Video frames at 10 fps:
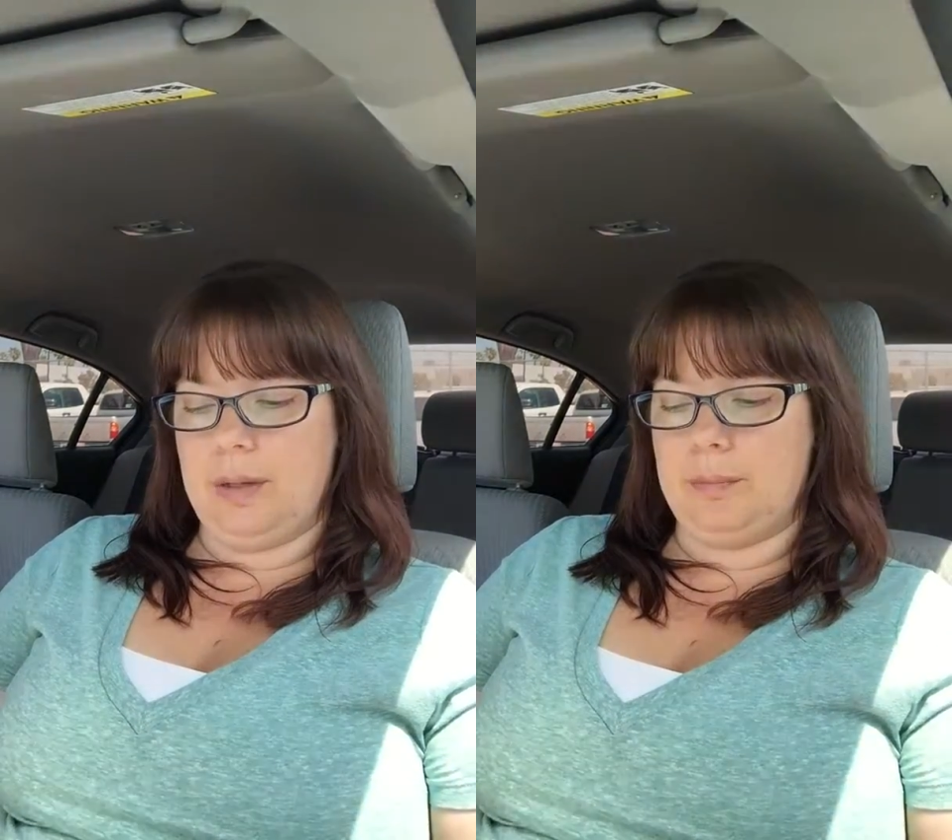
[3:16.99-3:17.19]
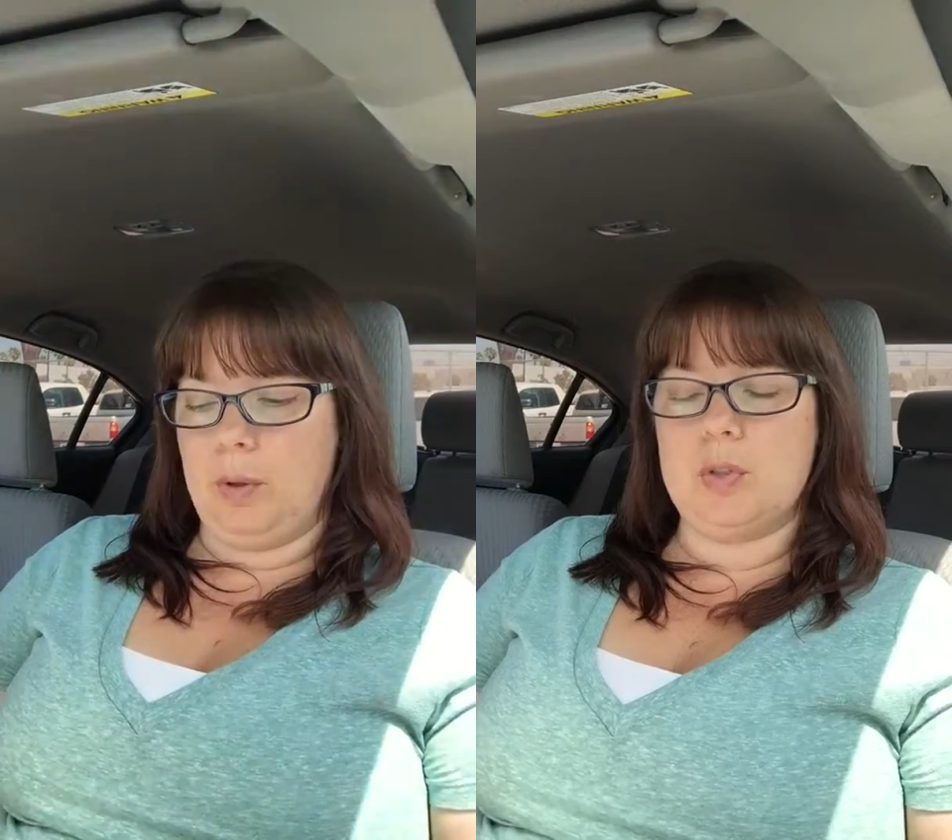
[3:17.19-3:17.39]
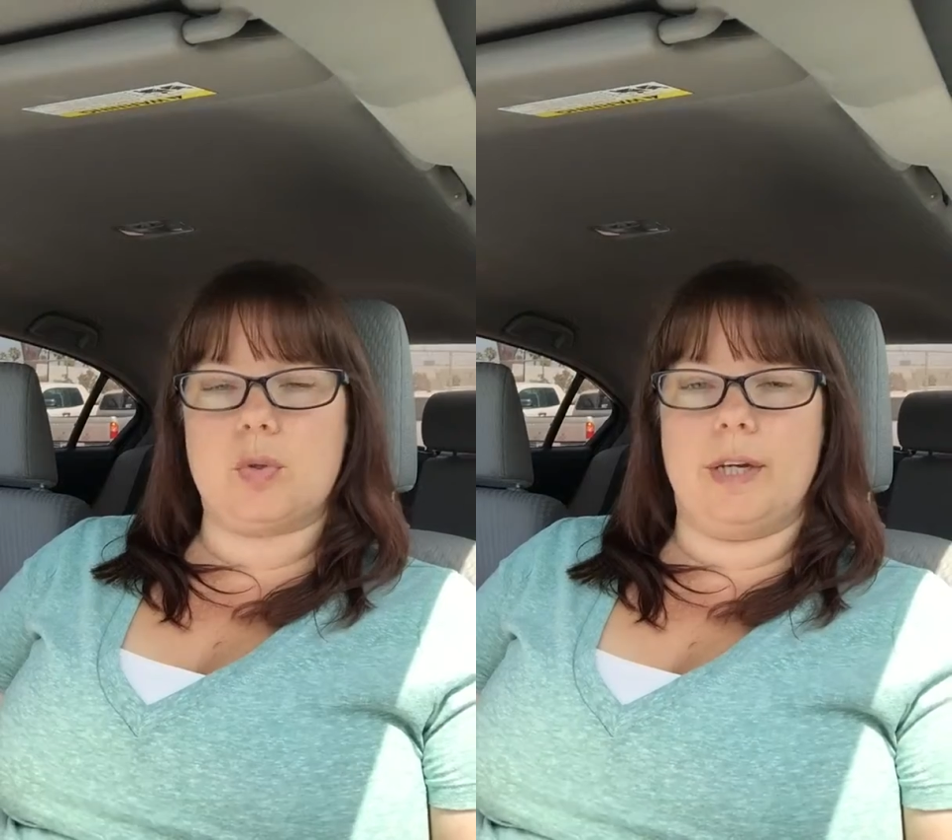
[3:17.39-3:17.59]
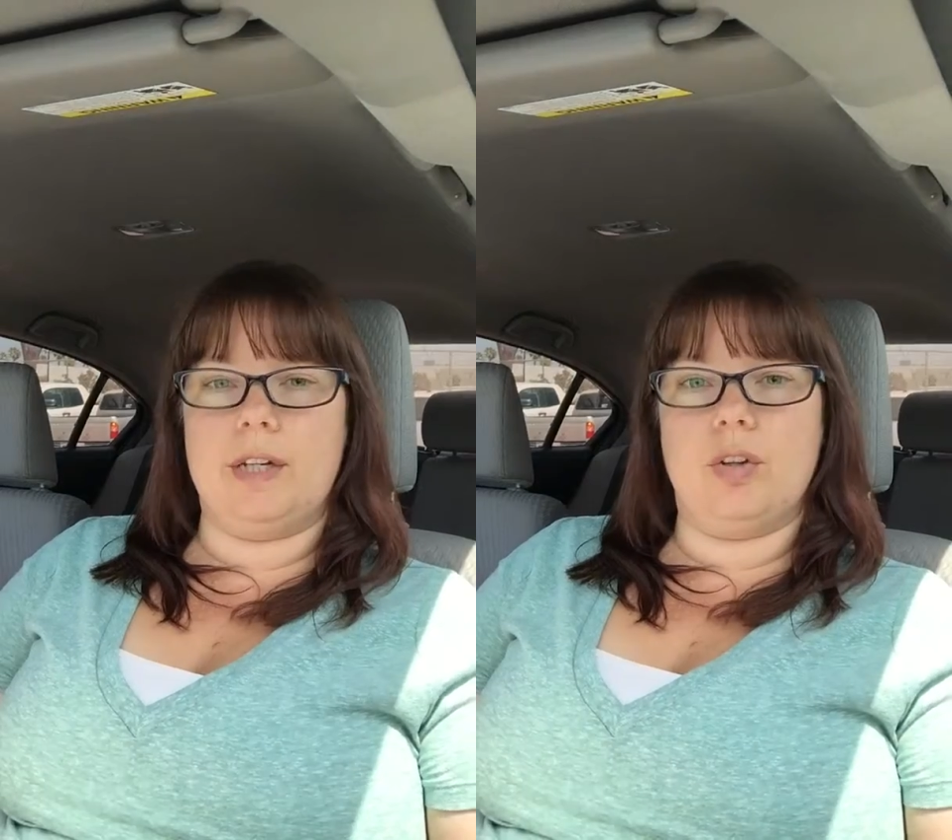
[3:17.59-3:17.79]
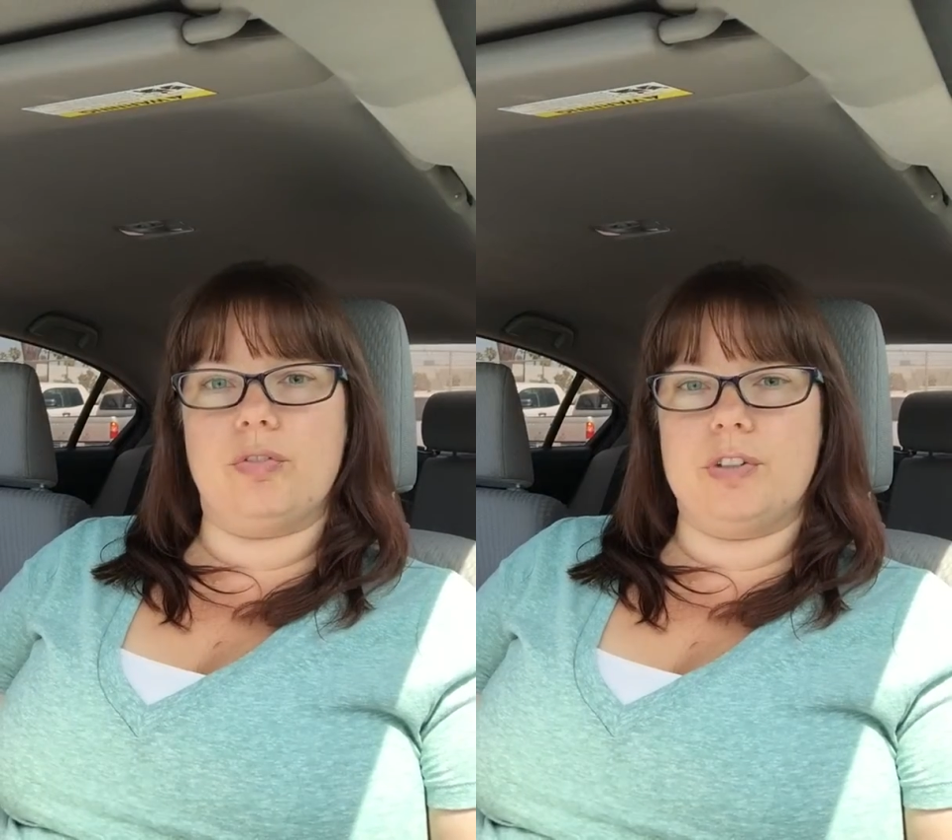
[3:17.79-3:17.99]
and
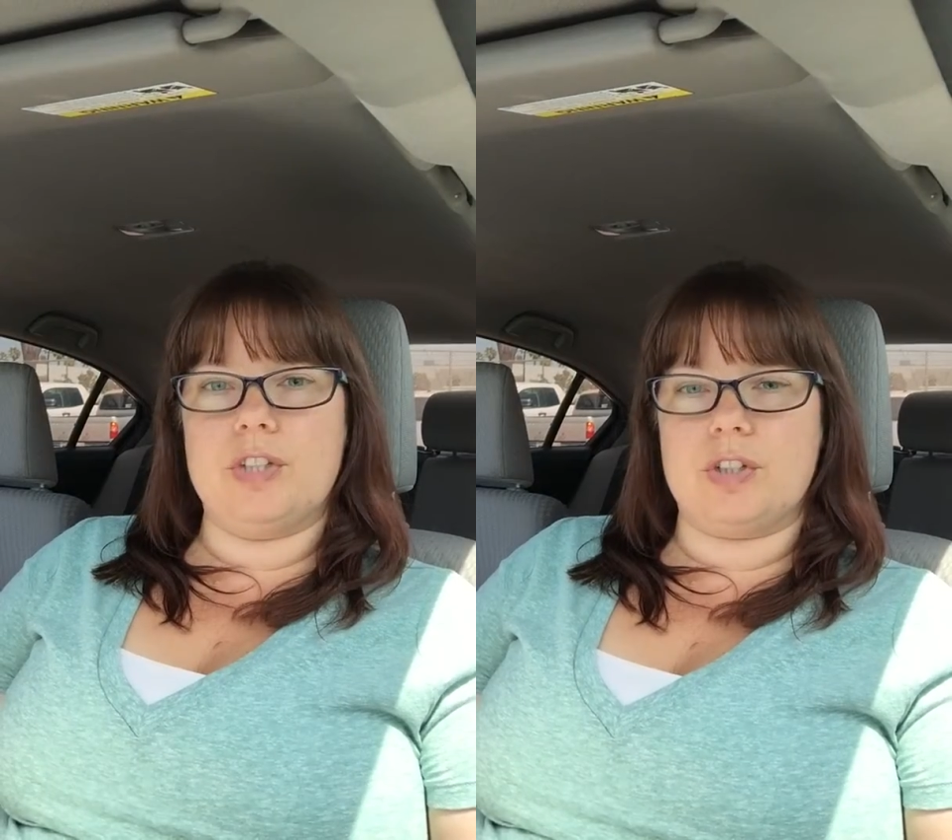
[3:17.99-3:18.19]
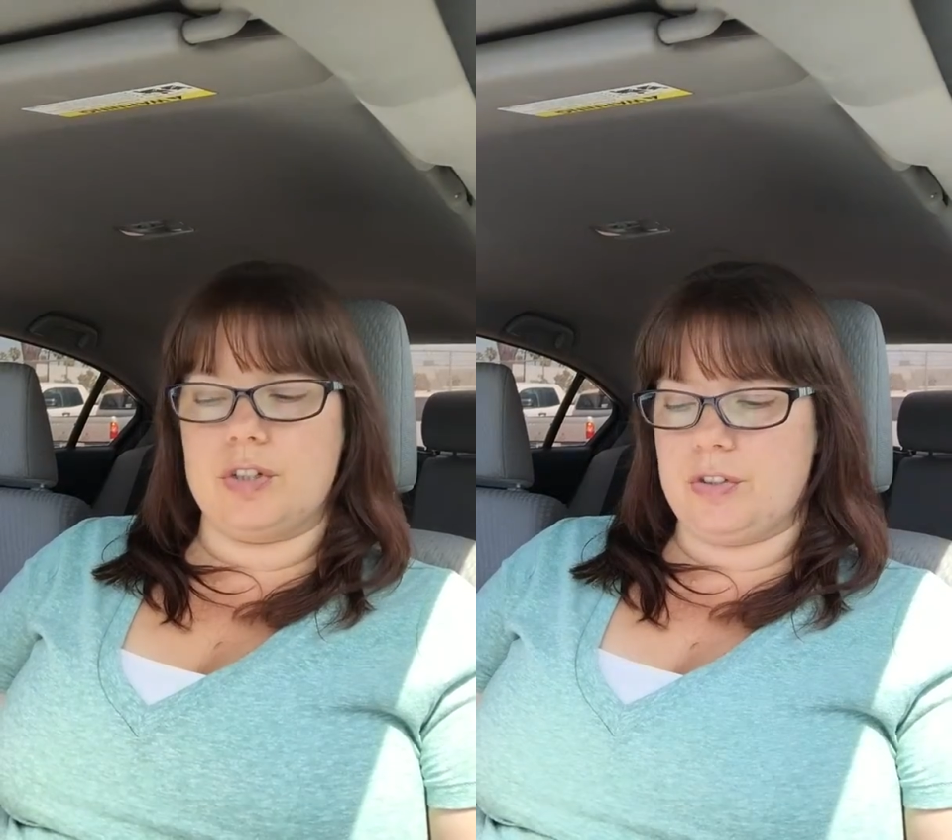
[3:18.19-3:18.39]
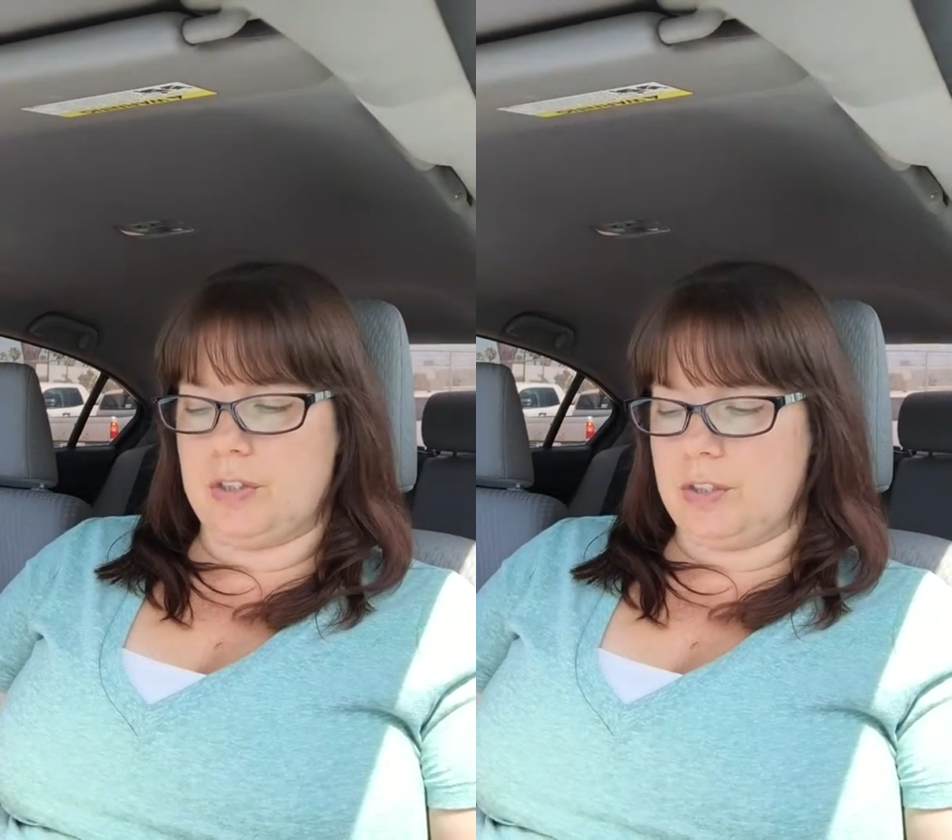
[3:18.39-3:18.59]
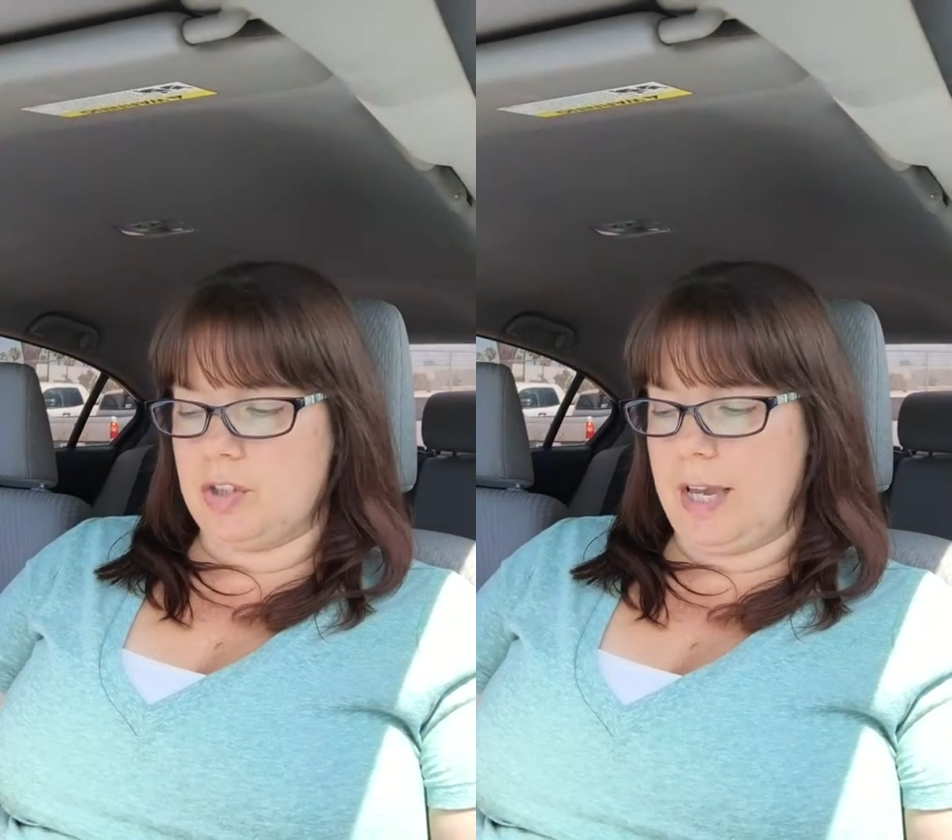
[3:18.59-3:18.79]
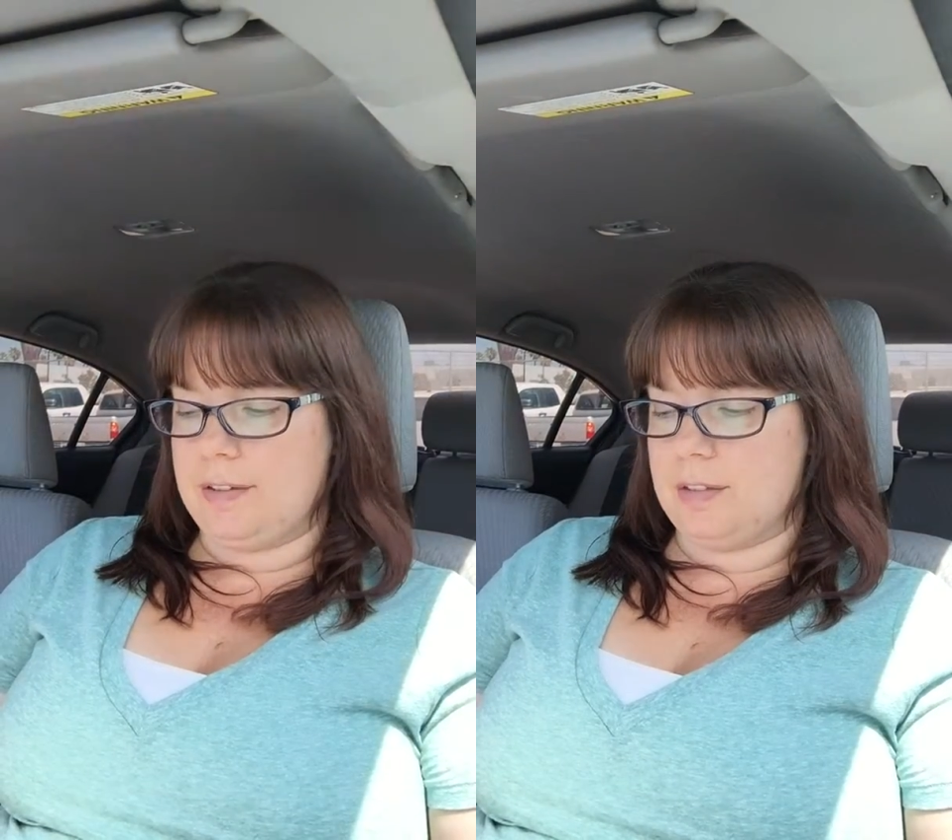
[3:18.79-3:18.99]
postcranial features
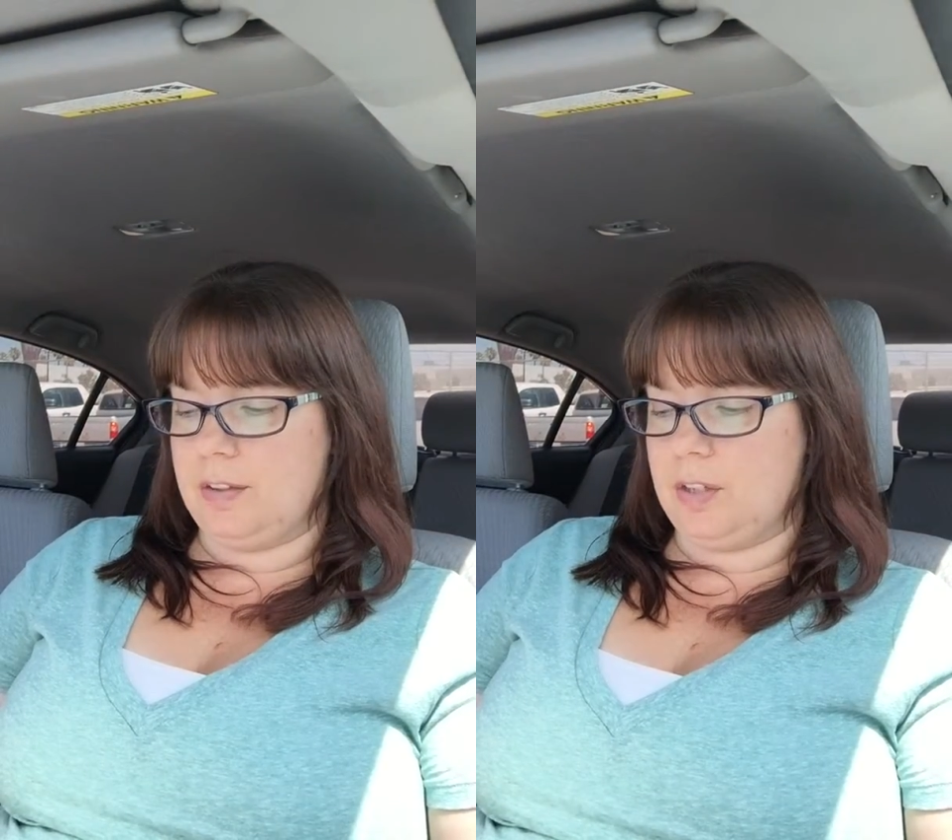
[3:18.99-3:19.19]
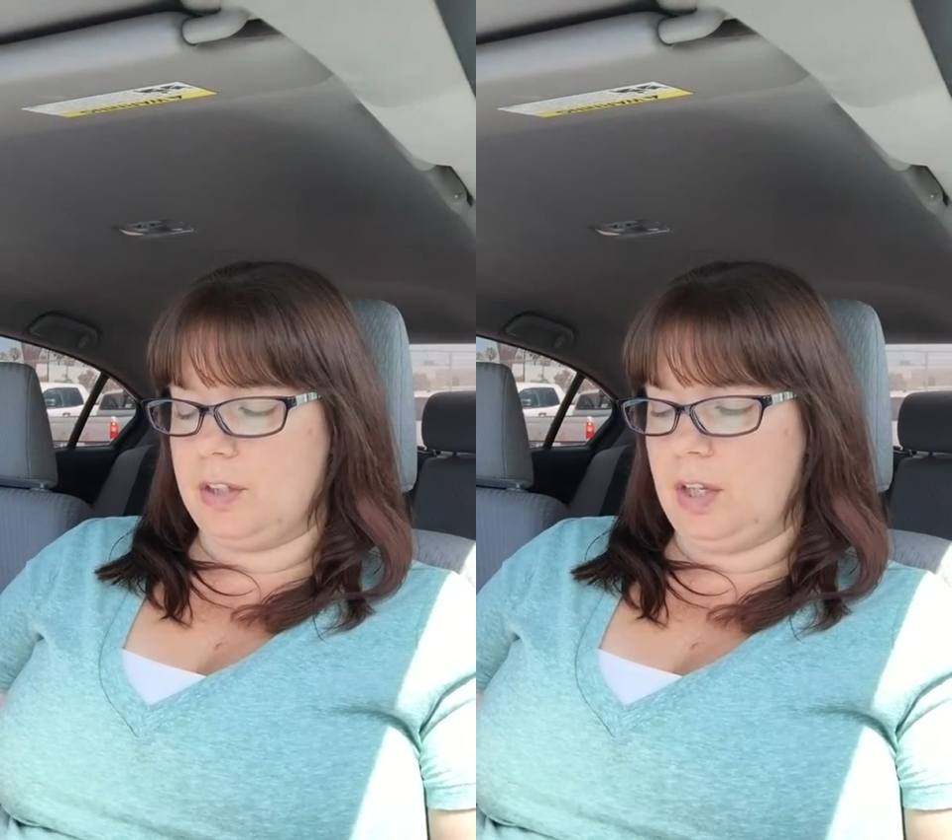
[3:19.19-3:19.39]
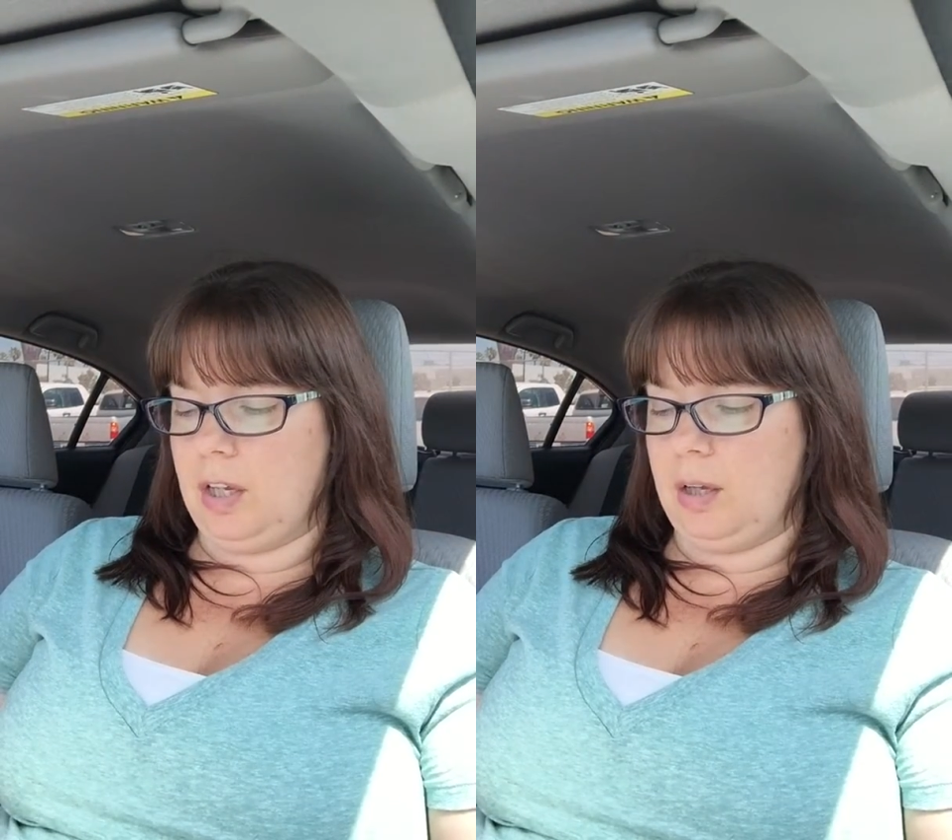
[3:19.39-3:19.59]
suggest that the